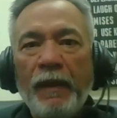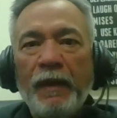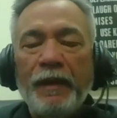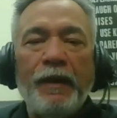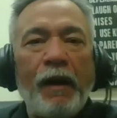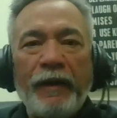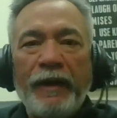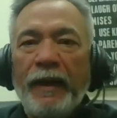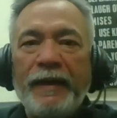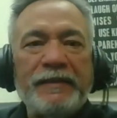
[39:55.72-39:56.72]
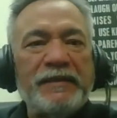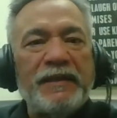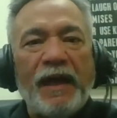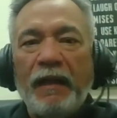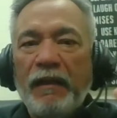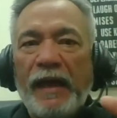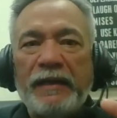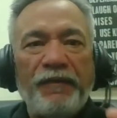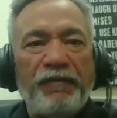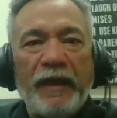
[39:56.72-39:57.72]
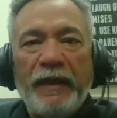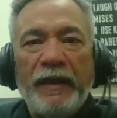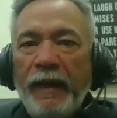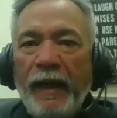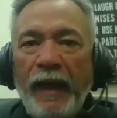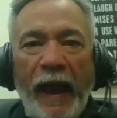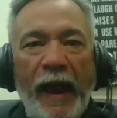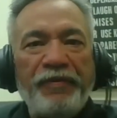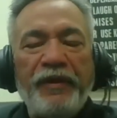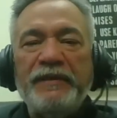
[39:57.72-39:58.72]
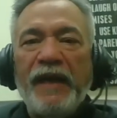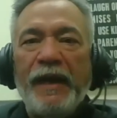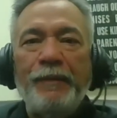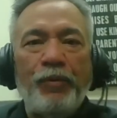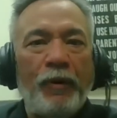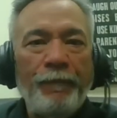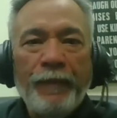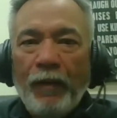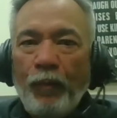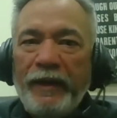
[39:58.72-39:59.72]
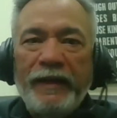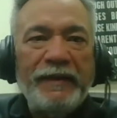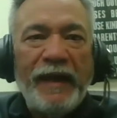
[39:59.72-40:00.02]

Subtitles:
It's collectively at the table. We need to